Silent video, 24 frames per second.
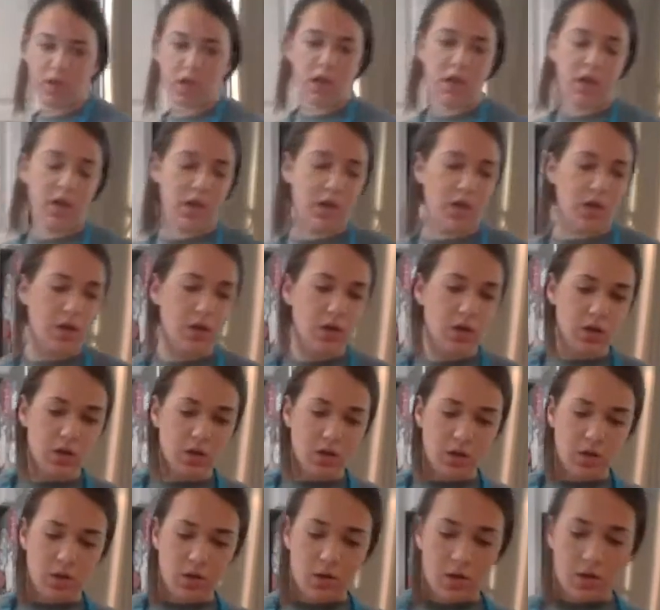a
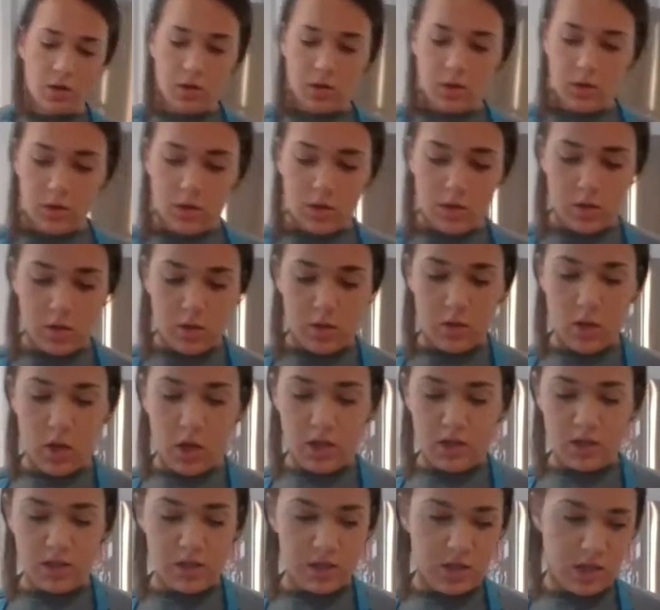
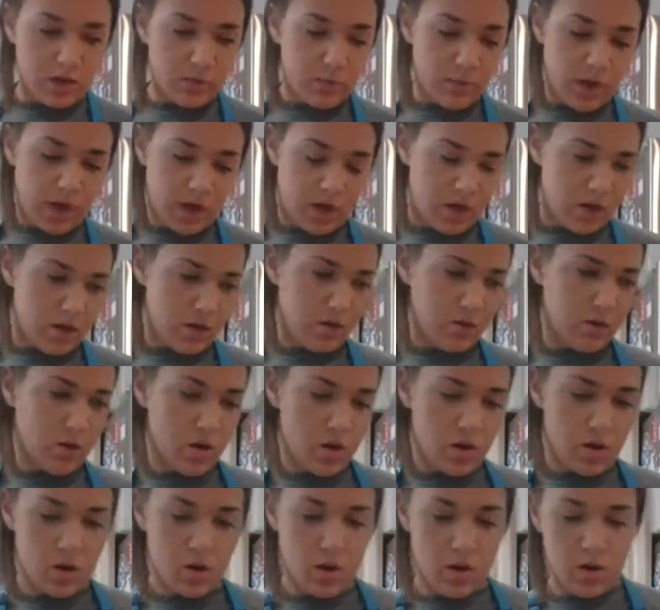non-stick pan,
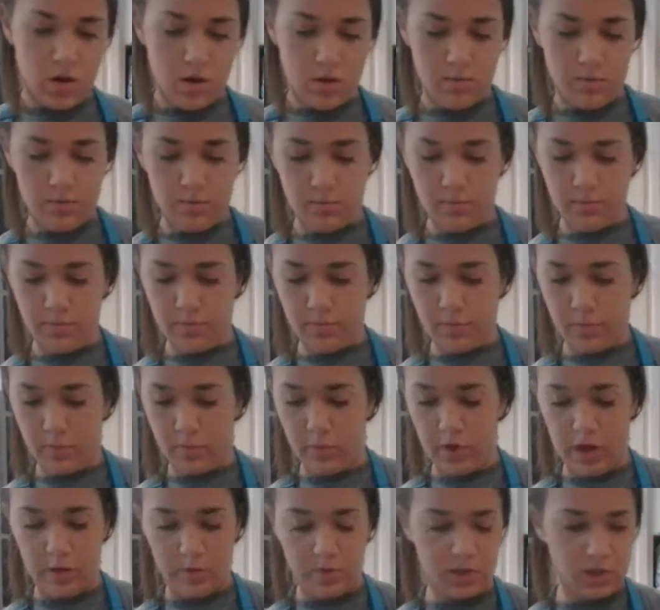
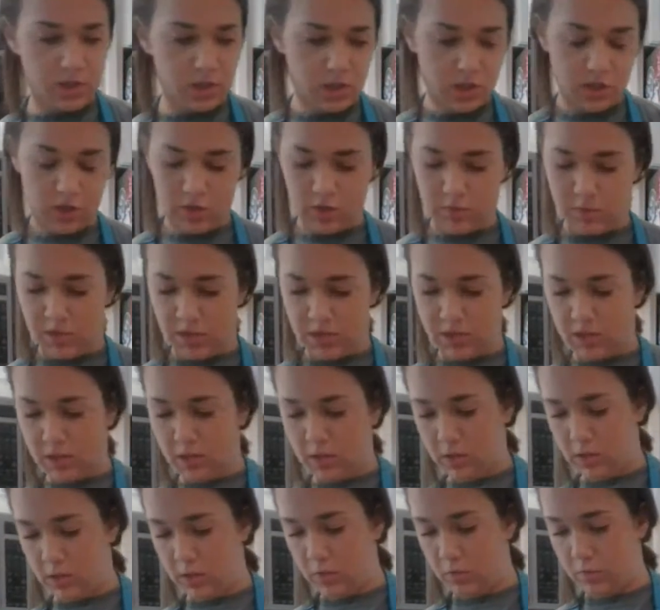but I'm just going to use my
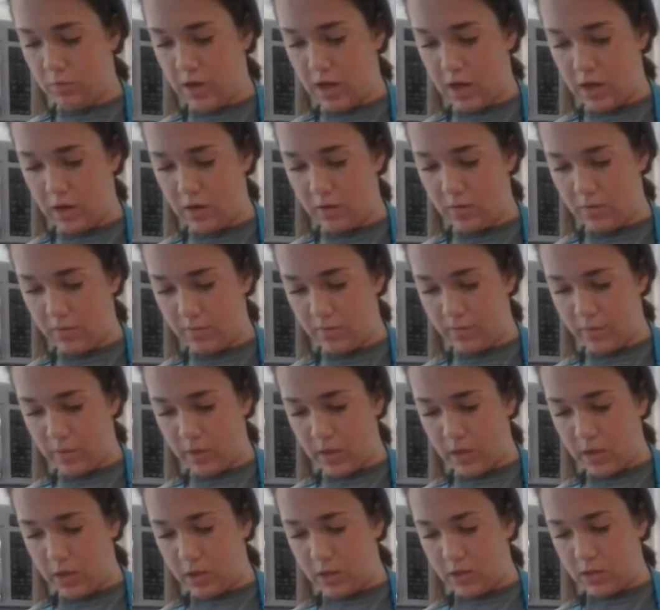silicone pad.
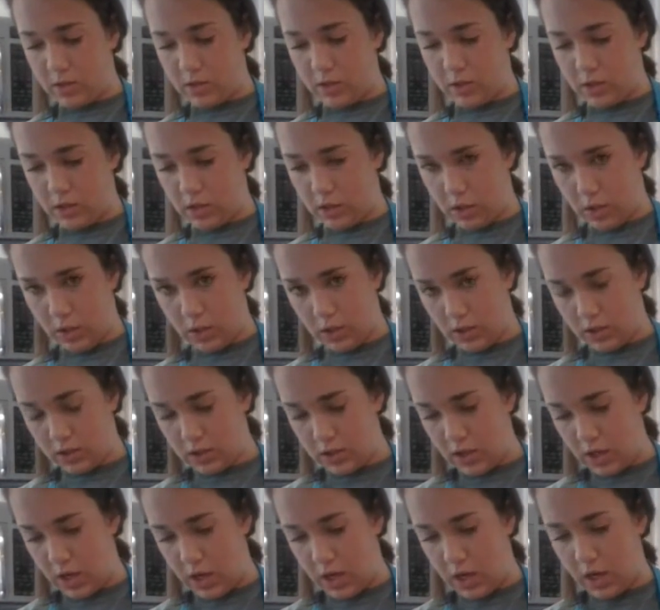So then you're going to
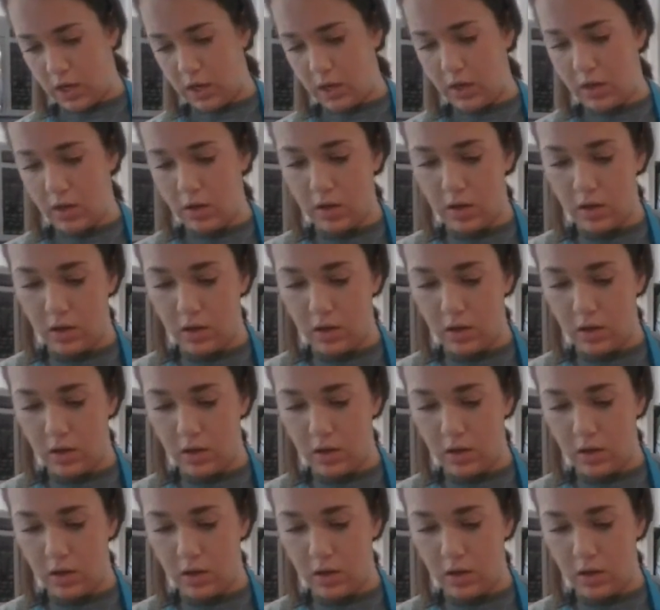take